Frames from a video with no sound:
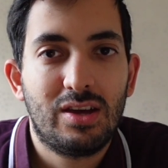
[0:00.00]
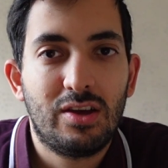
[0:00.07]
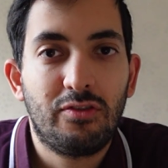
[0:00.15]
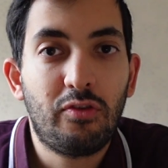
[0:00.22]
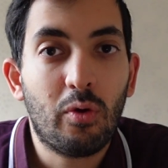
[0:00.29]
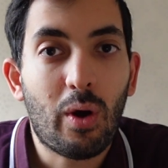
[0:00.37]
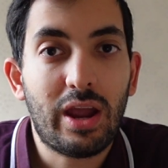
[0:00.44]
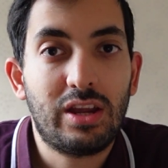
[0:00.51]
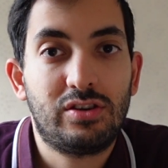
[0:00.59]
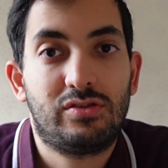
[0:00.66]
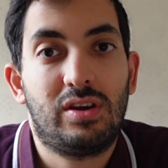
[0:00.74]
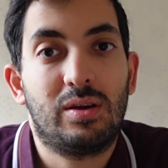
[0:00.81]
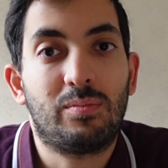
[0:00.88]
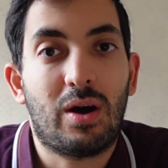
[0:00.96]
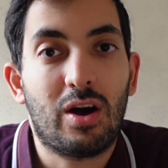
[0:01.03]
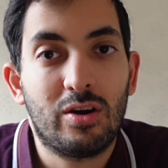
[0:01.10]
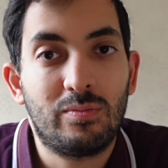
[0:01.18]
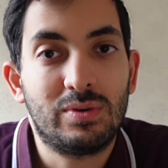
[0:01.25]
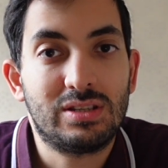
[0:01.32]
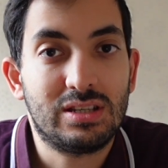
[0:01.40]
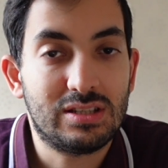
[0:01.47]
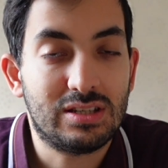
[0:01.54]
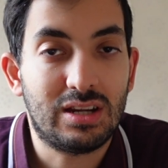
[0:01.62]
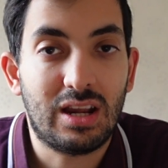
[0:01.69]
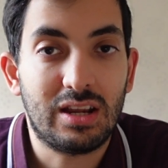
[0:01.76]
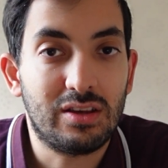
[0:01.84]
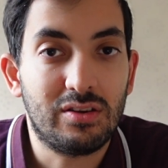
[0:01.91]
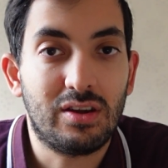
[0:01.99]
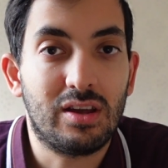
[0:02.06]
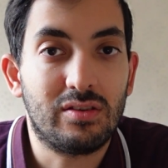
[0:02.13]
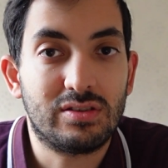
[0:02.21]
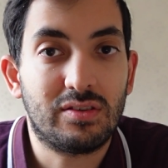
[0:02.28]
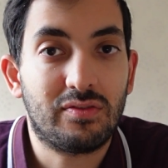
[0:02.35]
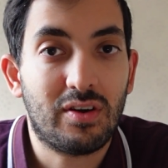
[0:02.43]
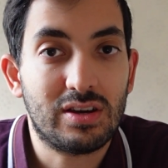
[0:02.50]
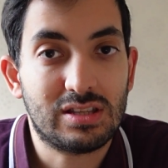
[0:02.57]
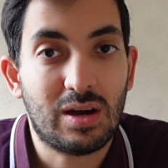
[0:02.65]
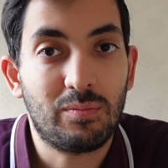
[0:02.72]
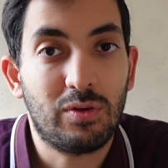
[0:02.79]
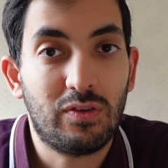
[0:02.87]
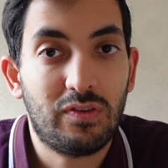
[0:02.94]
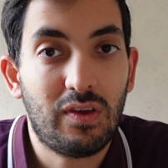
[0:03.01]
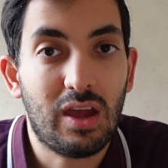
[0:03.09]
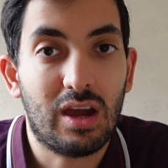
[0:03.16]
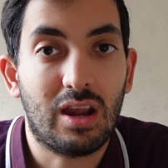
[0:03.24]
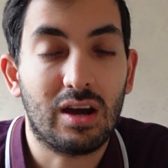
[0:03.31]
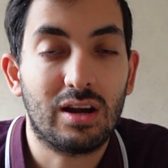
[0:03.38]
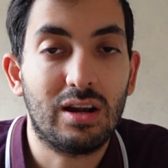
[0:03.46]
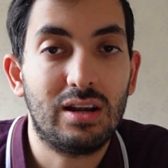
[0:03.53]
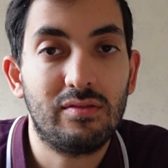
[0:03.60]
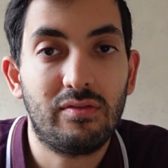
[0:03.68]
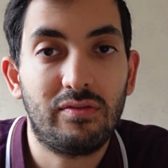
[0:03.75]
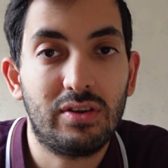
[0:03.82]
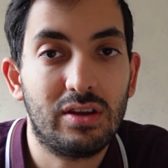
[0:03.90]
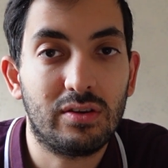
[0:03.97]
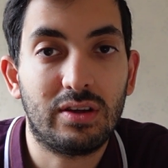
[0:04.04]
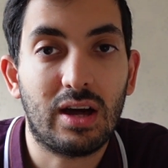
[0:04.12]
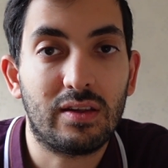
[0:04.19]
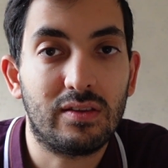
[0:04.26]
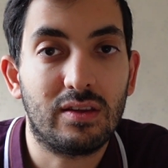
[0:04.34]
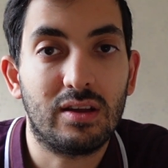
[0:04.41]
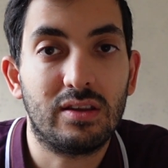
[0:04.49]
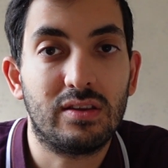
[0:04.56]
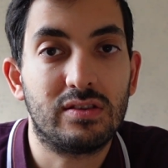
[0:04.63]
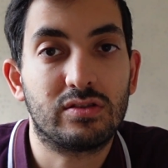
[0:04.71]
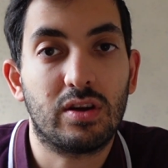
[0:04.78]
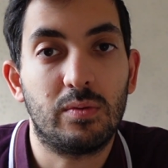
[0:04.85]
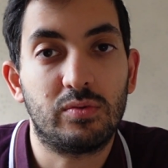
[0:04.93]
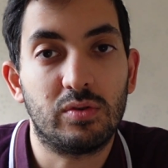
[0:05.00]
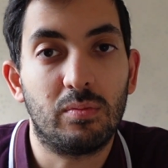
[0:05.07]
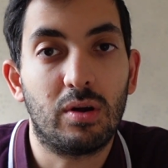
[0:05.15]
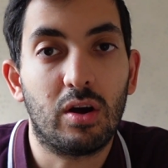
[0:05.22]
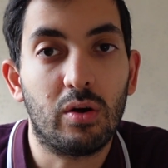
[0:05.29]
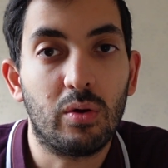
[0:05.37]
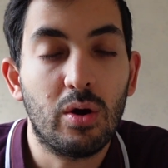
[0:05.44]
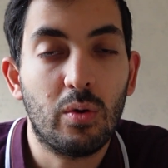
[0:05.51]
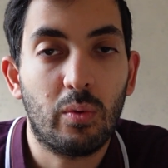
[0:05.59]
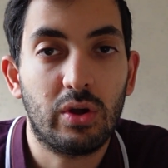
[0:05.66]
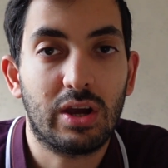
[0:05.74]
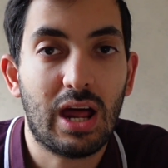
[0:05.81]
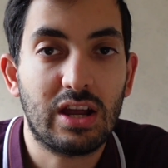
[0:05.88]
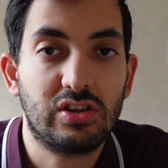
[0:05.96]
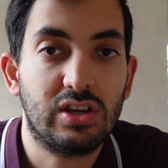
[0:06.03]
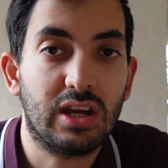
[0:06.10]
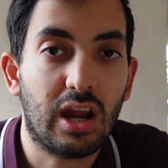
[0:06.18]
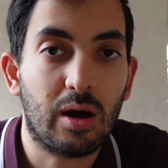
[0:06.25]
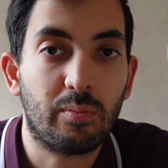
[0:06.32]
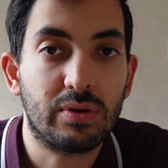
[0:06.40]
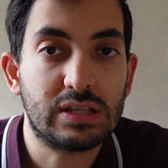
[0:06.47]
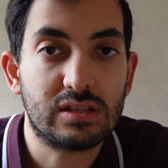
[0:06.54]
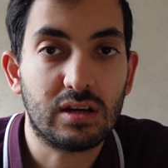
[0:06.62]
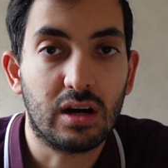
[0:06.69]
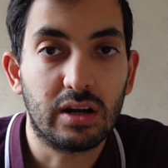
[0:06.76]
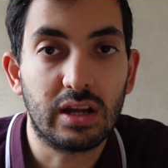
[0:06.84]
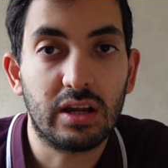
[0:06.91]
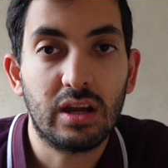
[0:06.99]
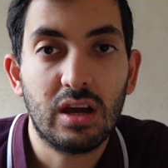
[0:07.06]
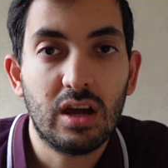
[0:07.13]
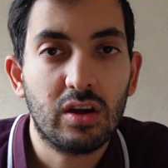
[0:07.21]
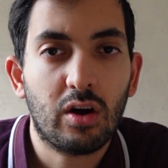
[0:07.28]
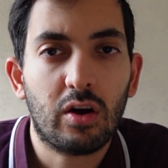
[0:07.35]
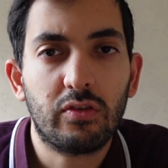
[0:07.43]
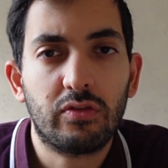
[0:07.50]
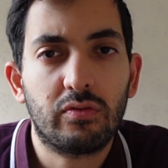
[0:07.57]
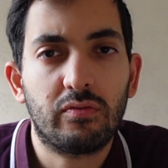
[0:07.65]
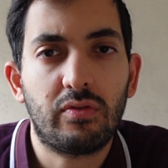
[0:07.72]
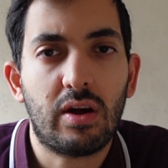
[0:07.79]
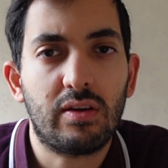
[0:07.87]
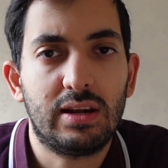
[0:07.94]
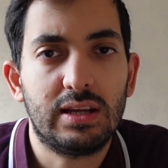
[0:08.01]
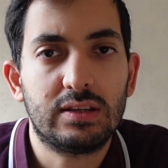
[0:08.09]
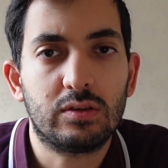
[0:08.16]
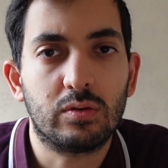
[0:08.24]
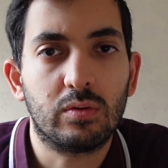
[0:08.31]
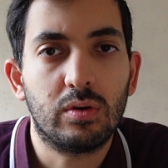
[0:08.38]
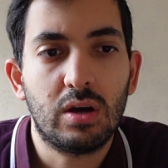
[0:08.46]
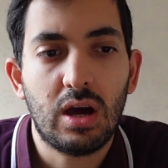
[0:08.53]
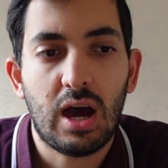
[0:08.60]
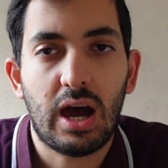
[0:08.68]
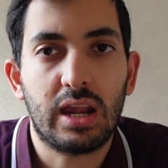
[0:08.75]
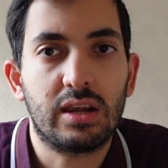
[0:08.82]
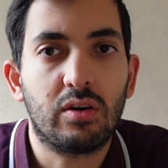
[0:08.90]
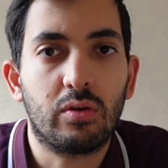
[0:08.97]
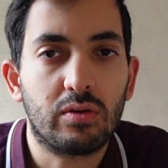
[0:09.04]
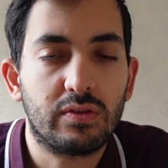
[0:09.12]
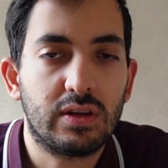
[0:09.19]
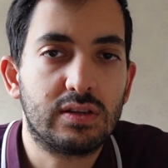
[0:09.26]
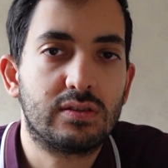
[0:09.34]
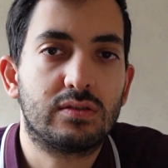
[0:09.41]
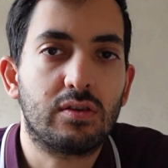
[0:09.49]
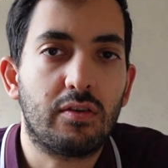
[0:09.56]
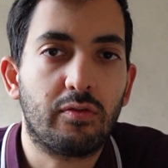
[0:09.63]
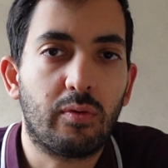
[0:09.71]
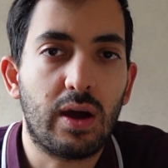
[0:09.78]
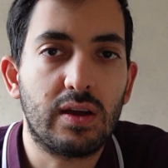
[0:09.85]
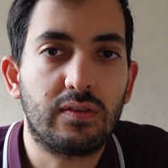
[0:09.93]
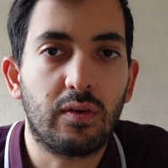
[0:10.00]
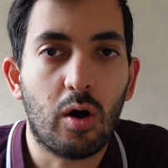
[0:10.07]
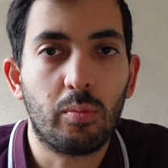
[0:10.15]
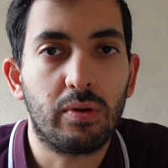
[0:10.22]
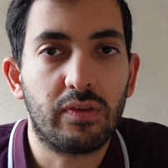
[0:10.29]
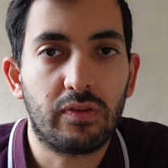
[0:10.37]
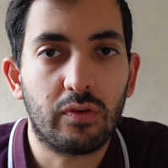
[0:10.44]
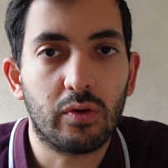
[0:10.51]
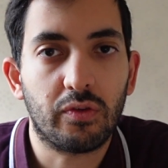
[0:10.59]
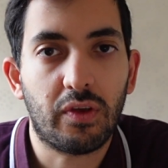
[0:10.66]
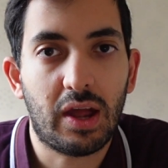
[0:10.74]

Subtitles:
If you're quite intrigued by Home Assistant and it's the first time you see it, I'm going to leave a video down in the description below. You can actually get up and started. It costs very little, and all of this software is open source